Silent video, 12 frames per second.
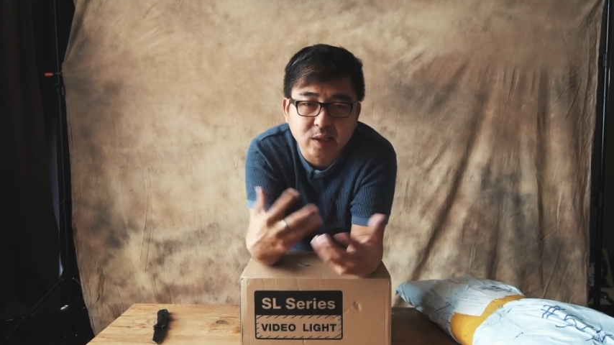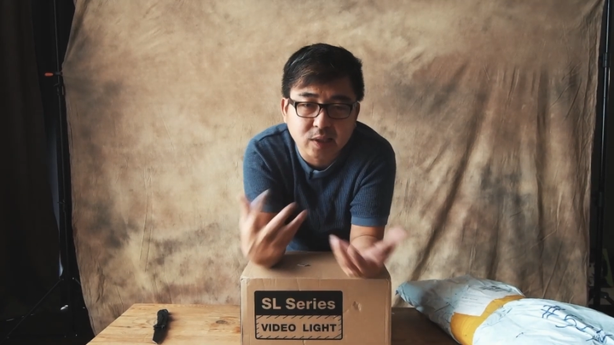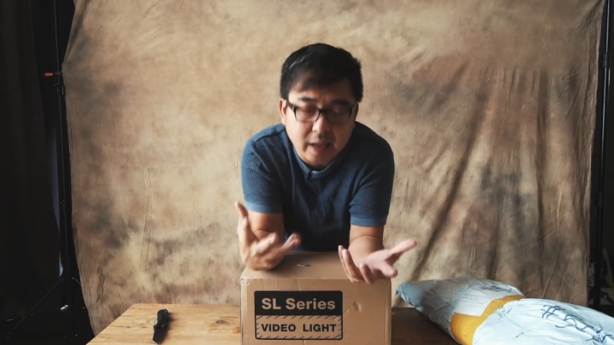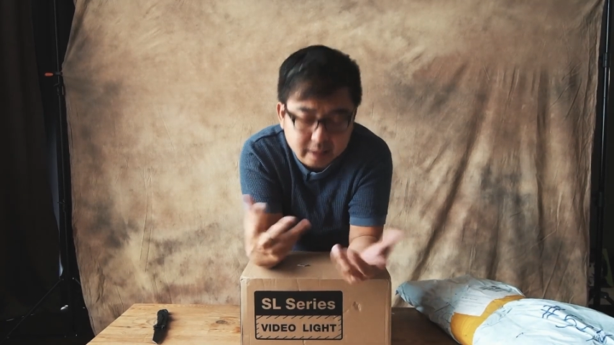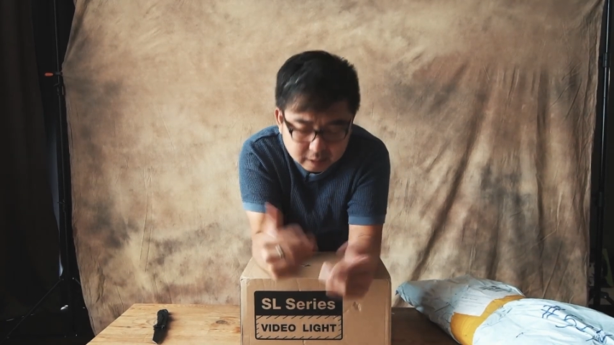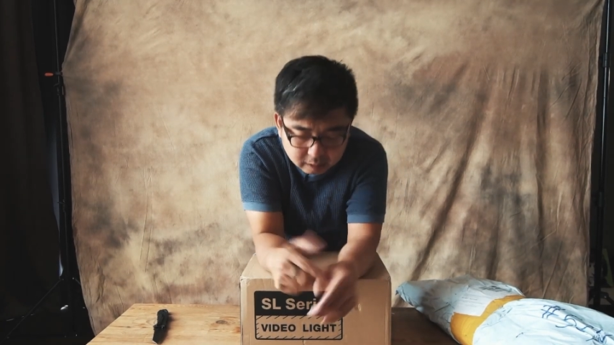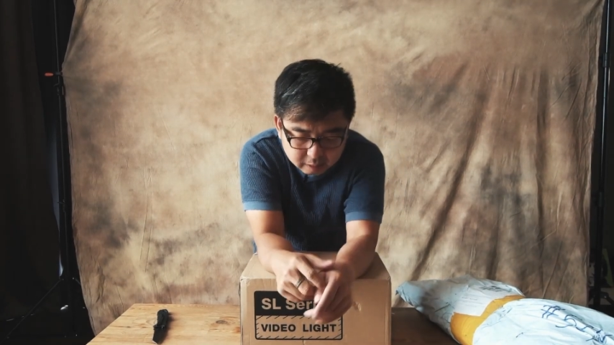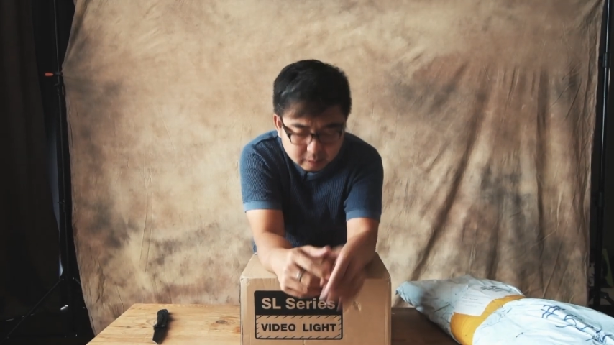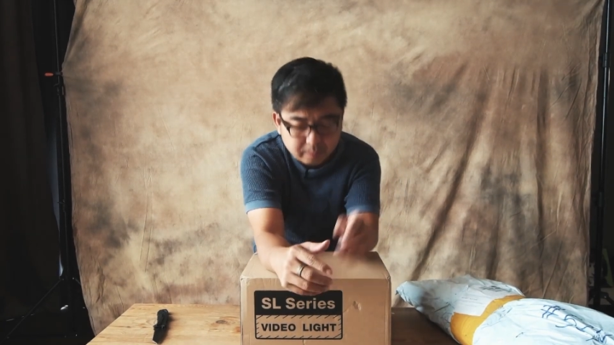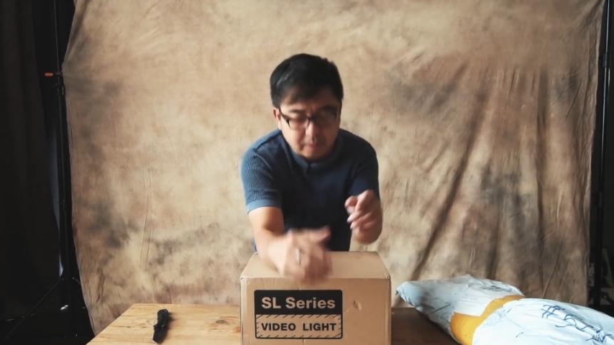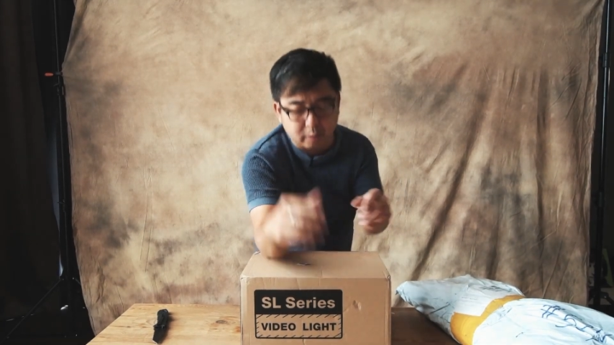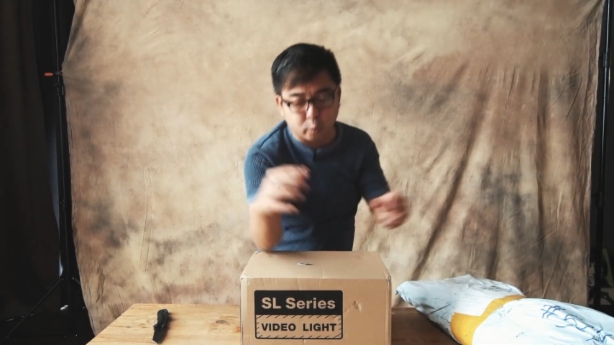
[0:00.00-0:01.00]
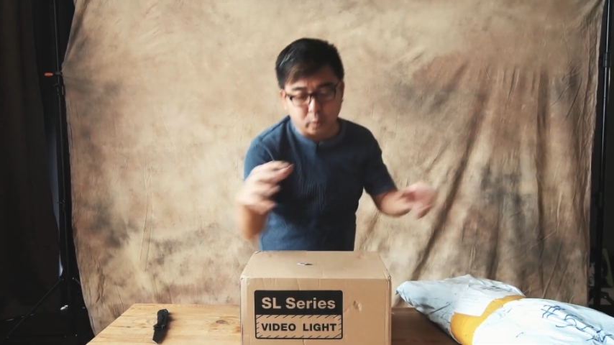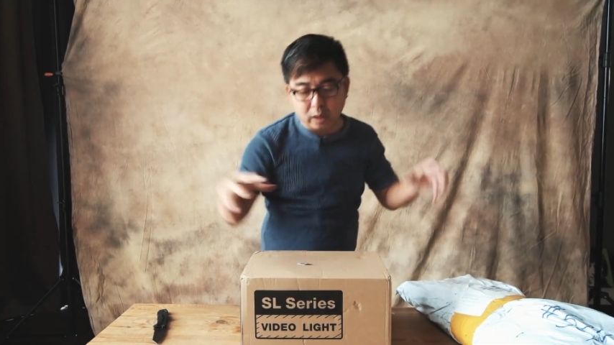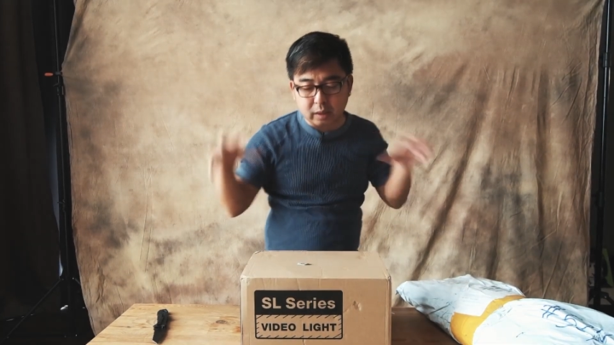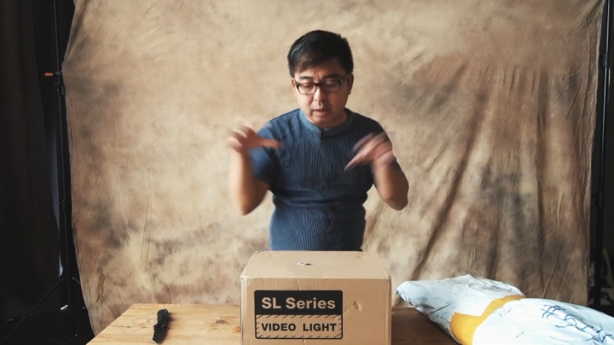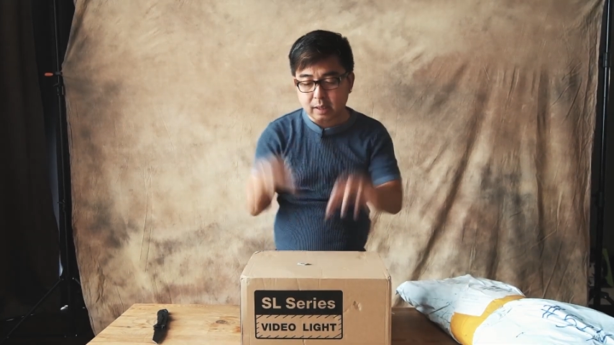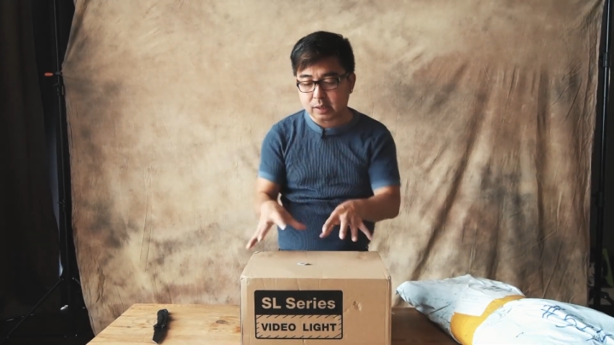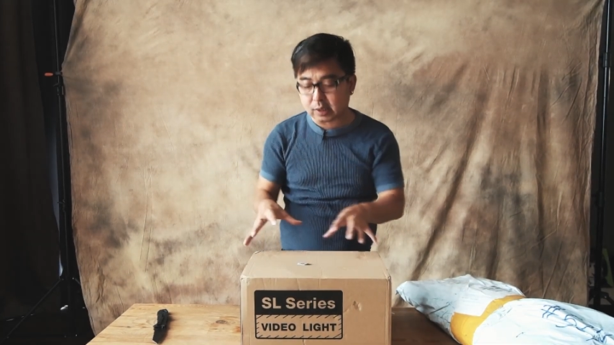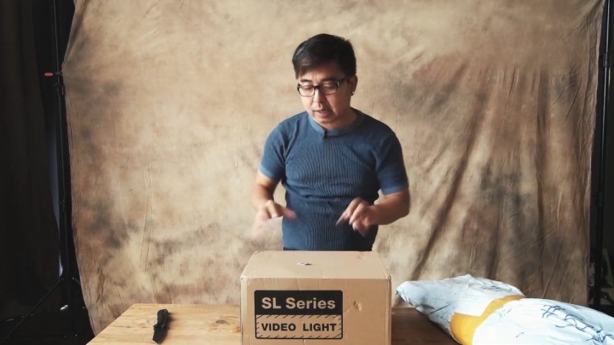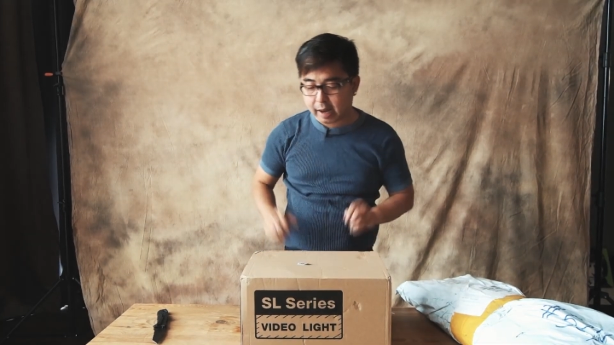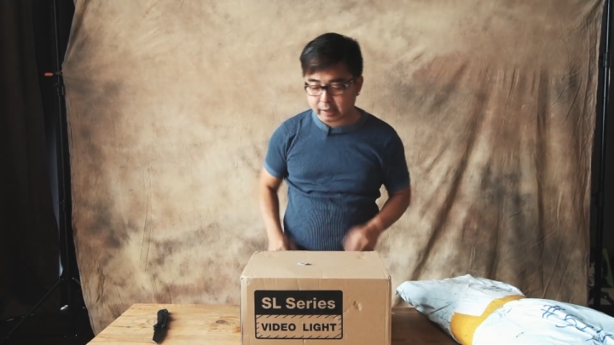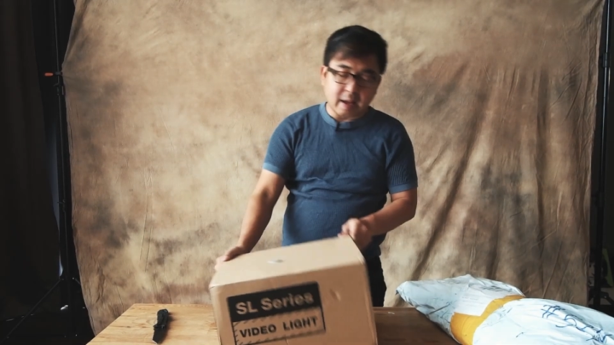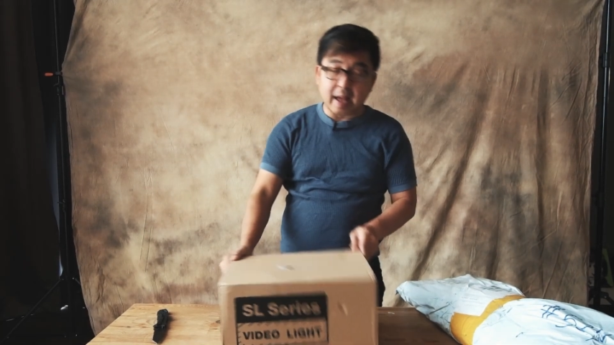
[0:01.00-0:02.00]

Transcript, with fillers: set a little bit with these lights.